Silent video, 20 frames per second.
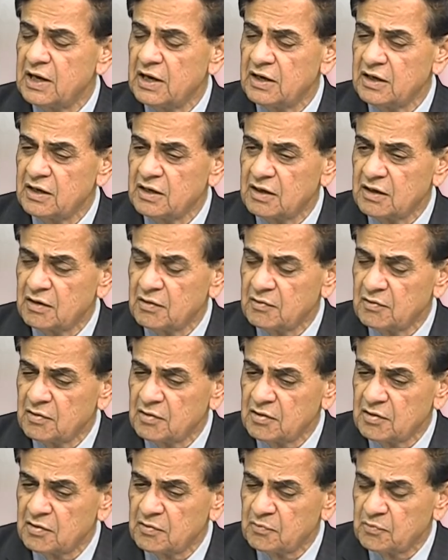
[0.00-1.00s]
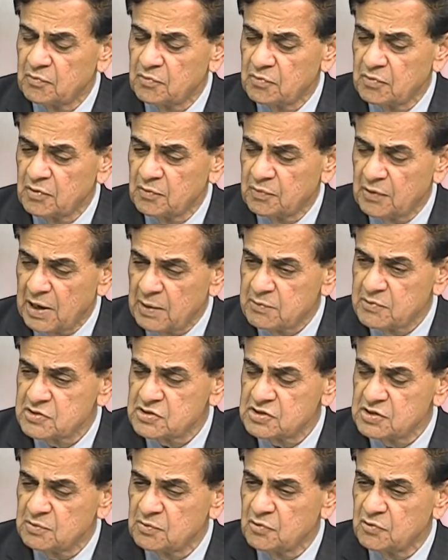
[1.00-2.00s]
and Prime
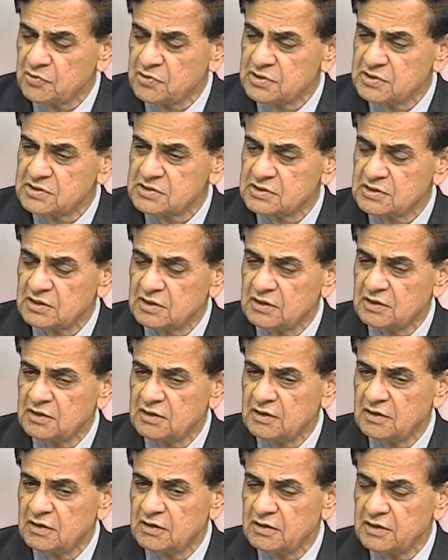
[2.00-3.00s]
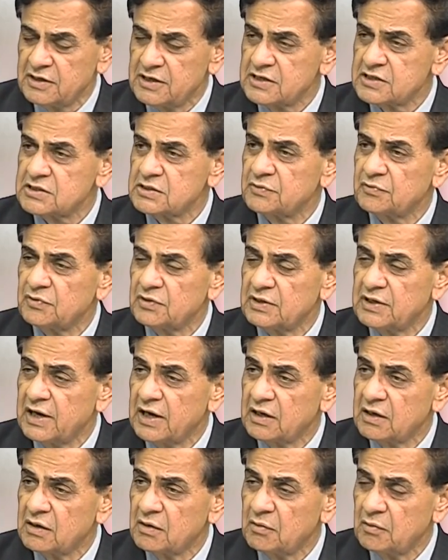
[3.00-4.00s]
Minister Modi's leadership will
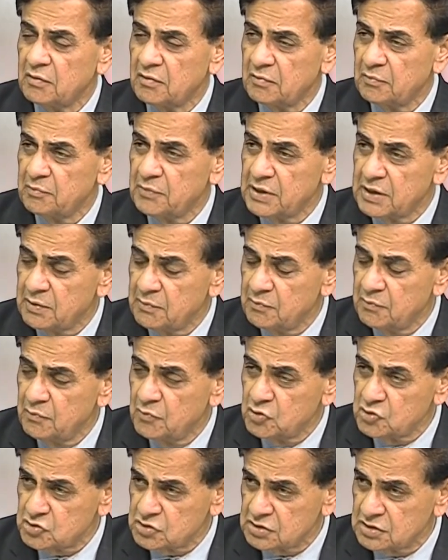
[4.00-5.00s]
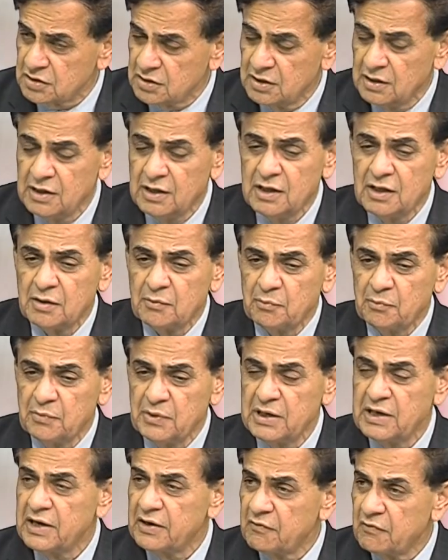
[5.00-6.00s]
get a big boost,
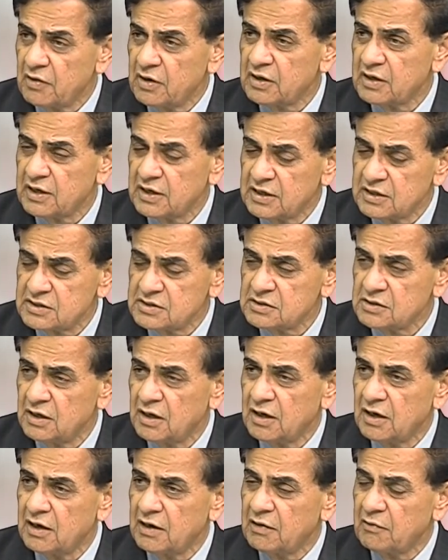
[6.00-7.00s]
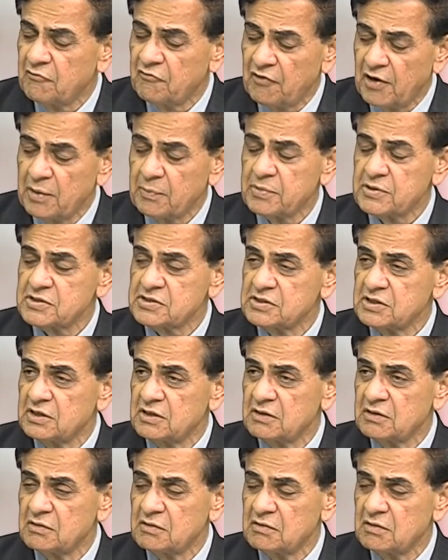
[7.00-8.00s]
big advantage,
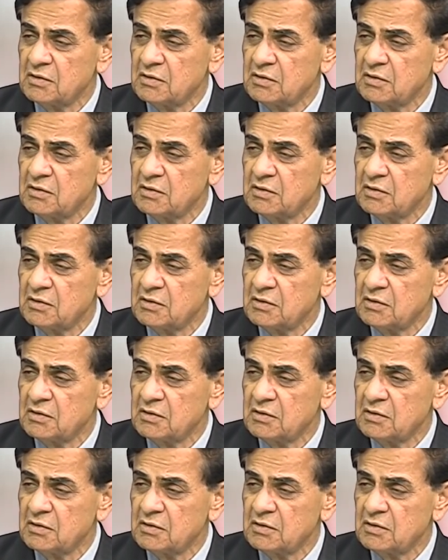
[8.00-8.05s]
5%,